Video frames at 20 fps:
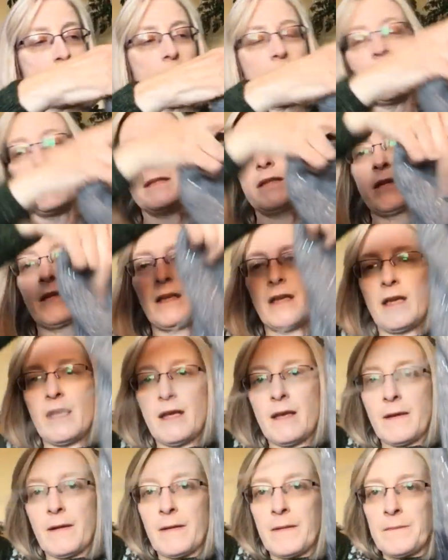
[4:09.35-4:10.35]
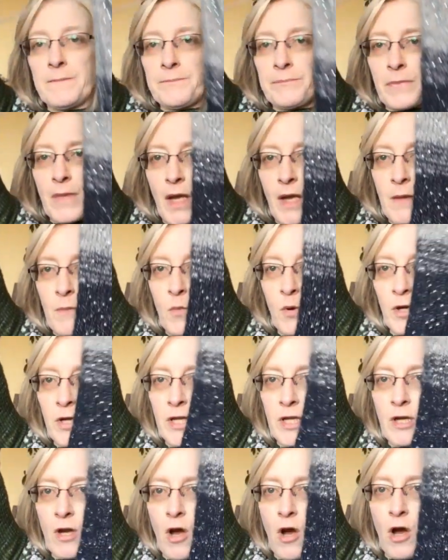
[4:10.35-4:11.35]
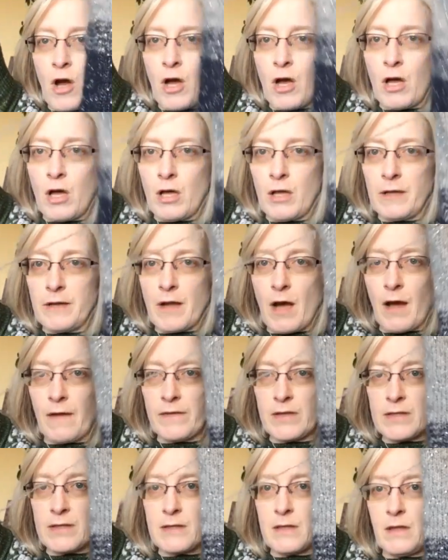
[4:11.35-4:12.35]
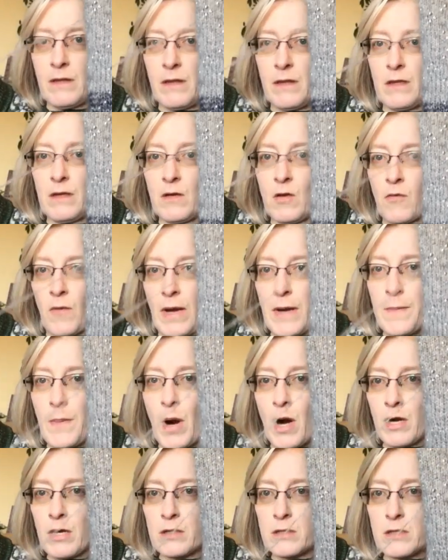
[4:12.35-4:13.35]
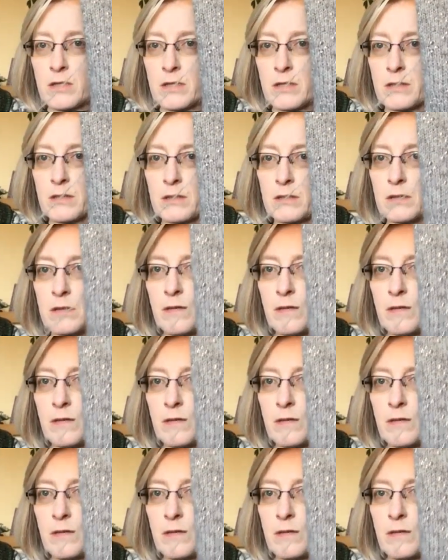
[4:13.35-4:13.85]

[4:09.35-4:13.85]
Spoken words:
But I'm working on, obviously, the gray part